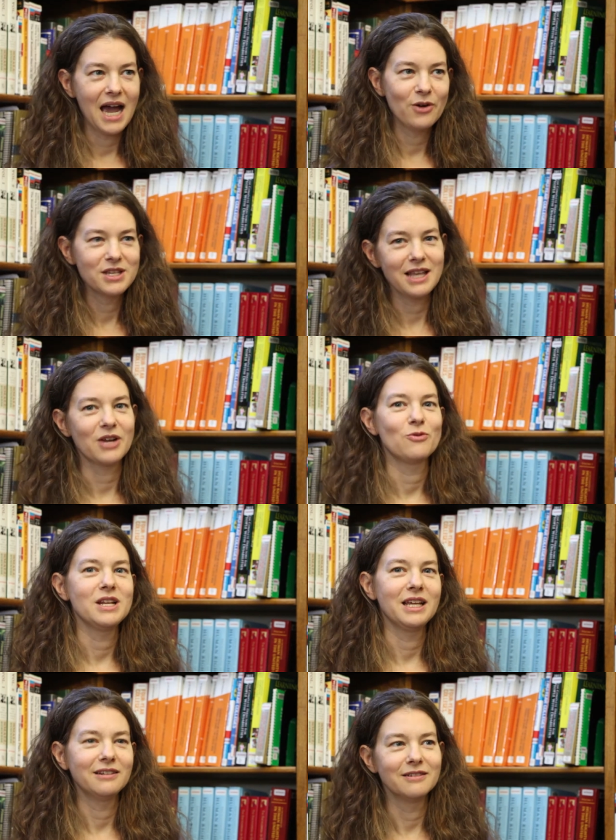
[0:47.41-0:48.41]
I always like
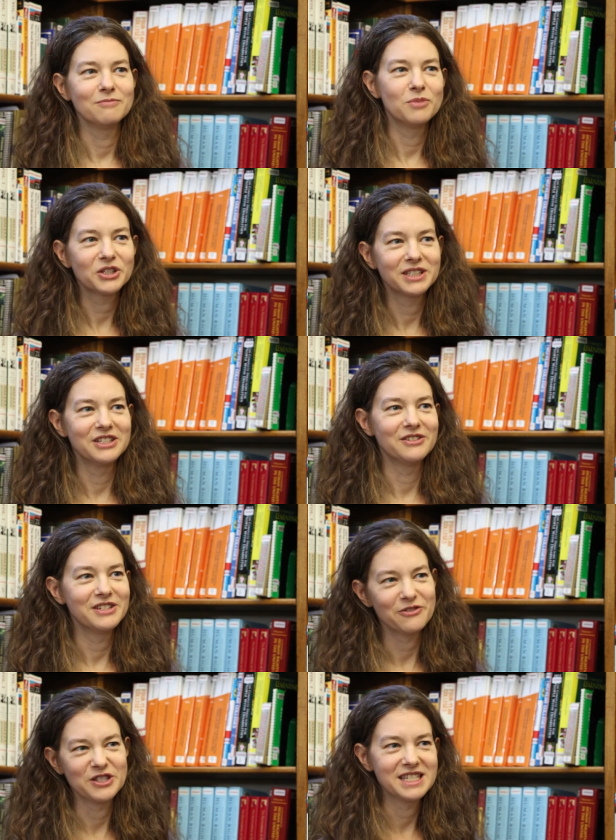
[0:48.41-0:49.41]
reading books in
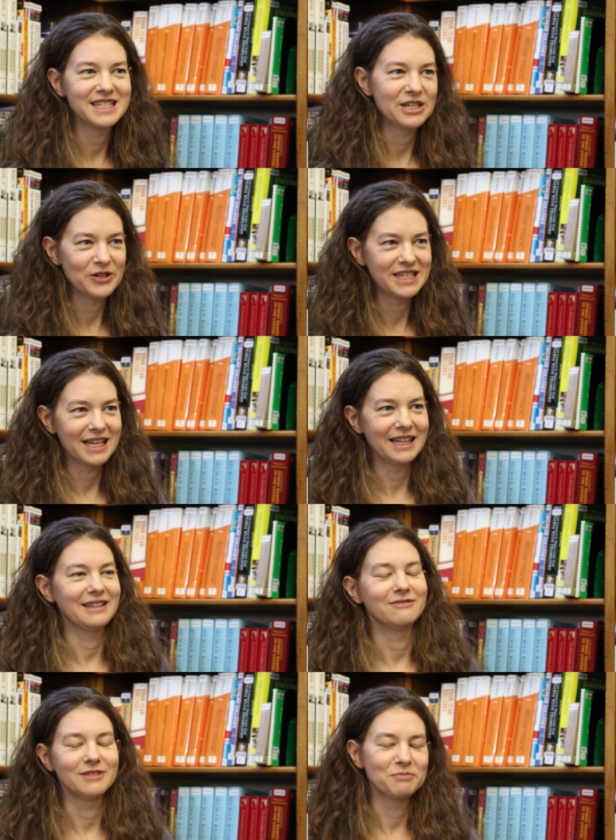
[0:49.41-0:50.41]
different series. i
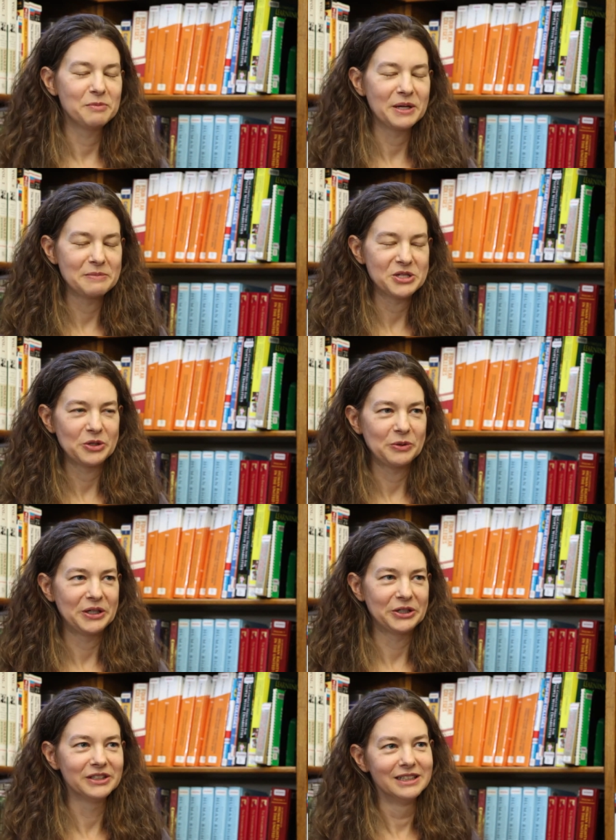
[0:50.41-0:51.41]
am a big mystery
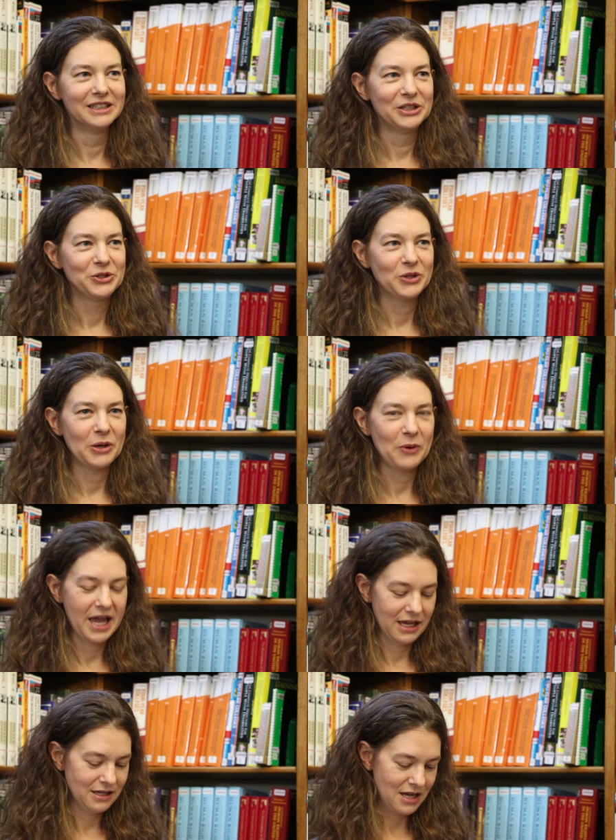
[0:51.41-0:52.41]
reader, so I
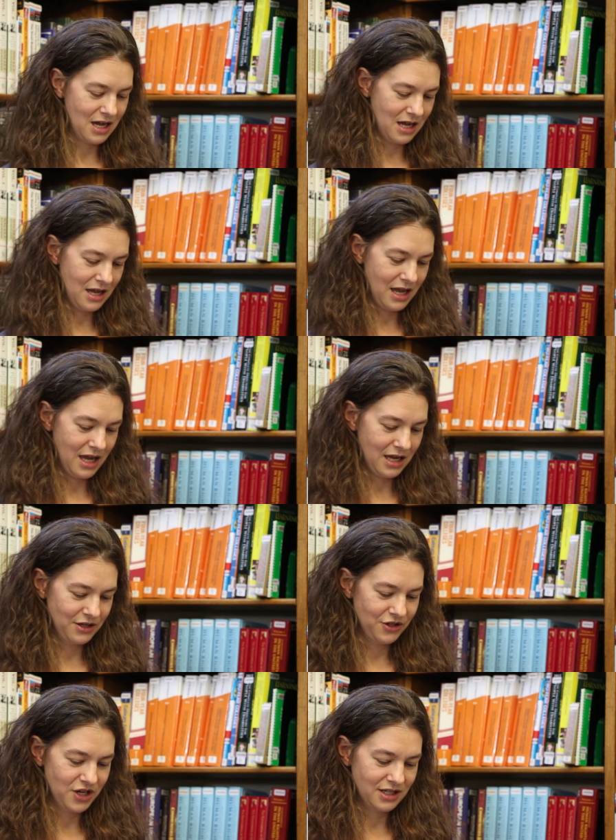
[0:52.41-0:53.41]
read uh, and
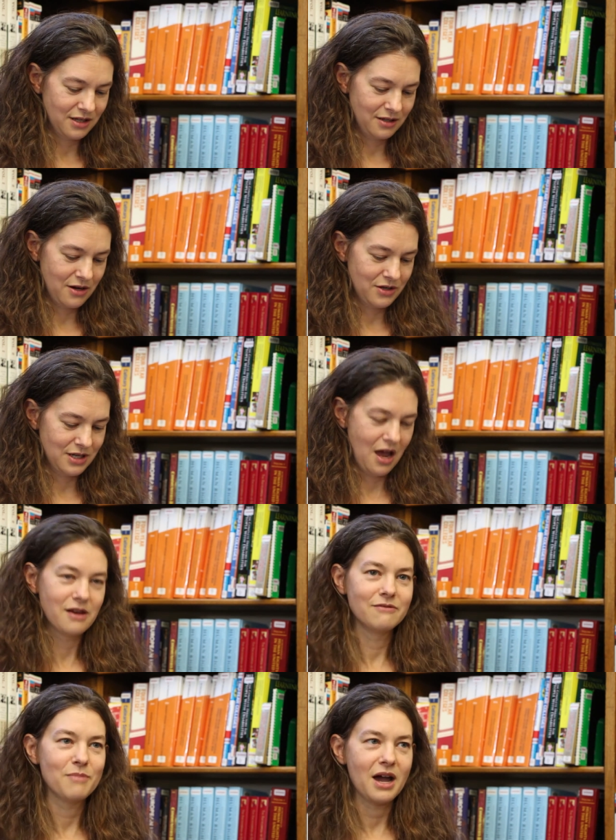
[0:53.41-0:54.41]
um, Justice There Is
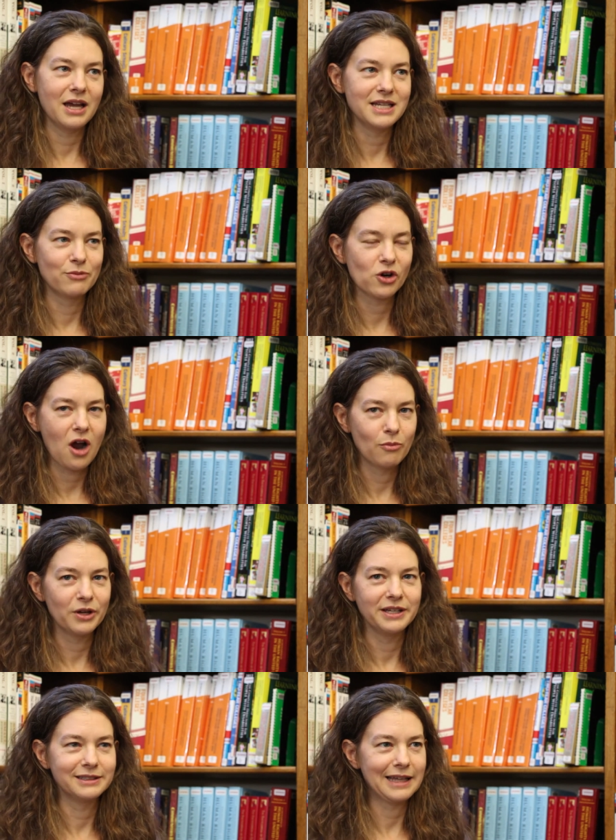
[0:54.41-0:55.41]
None by Deborah
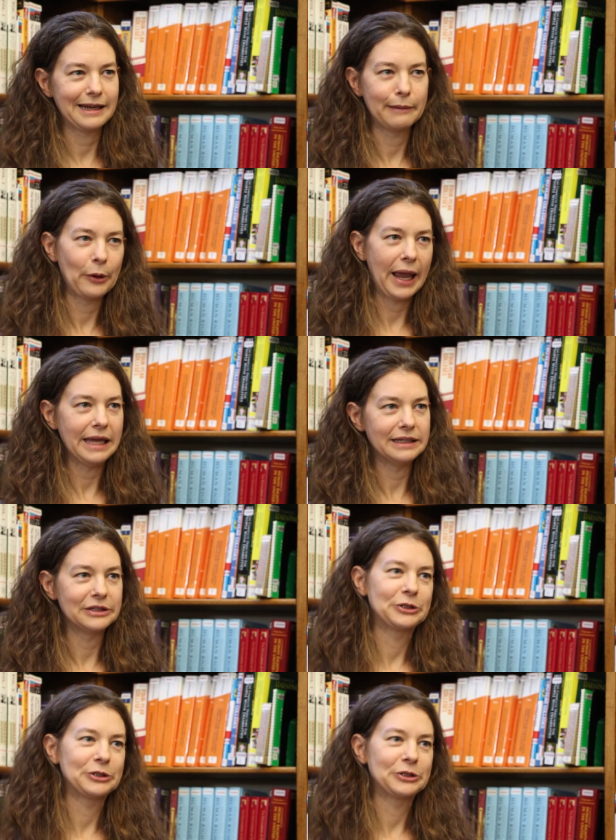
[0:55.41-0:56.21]
Crombie. It's like number eight in